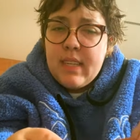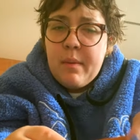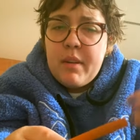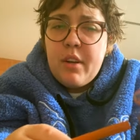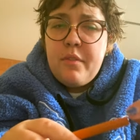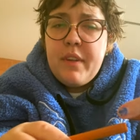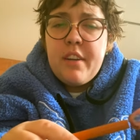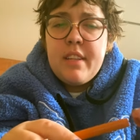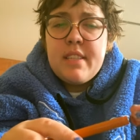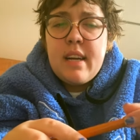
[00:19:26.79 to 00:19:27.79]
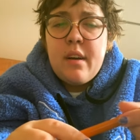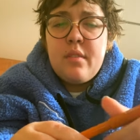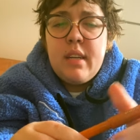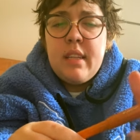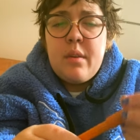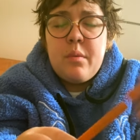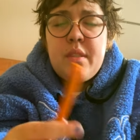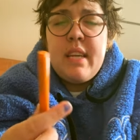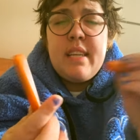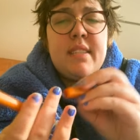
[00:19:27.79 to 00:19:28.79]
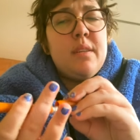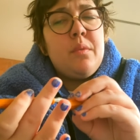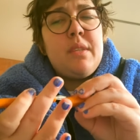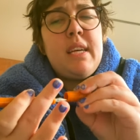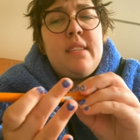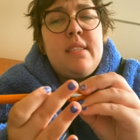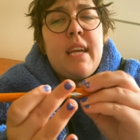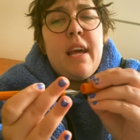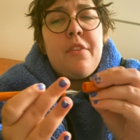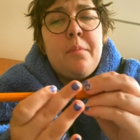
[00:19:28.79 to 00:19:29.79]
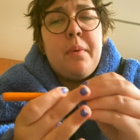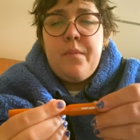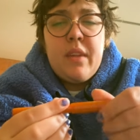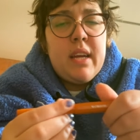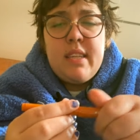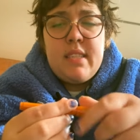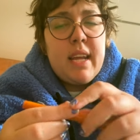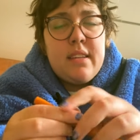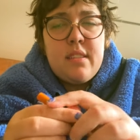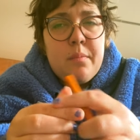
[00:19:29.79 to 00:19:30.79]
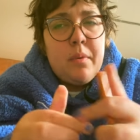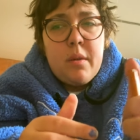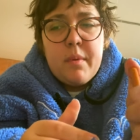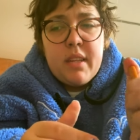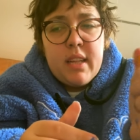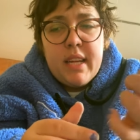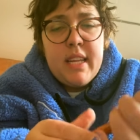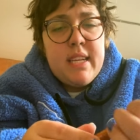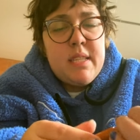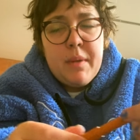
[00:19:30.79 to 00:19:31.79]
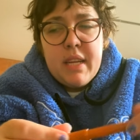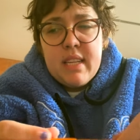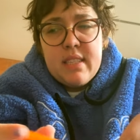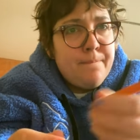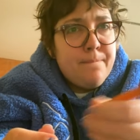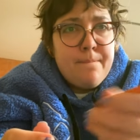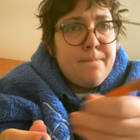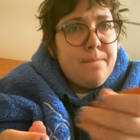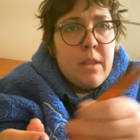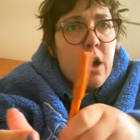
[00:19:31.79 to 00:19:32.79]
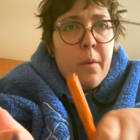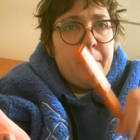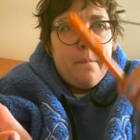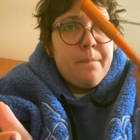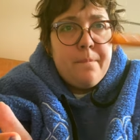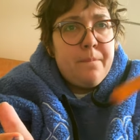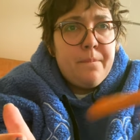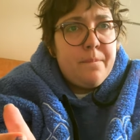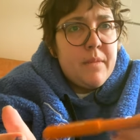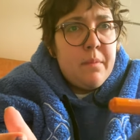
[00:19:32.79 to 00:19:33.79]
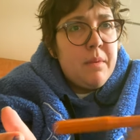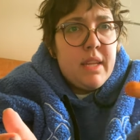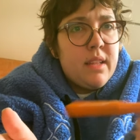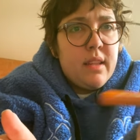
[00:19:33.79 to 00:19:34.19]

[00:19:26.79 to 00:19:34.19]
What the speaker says: I'm gonna go figure this out and then we'll test it. We'll test it together, but I need to get to the bottom of the clickiness because no. Immediately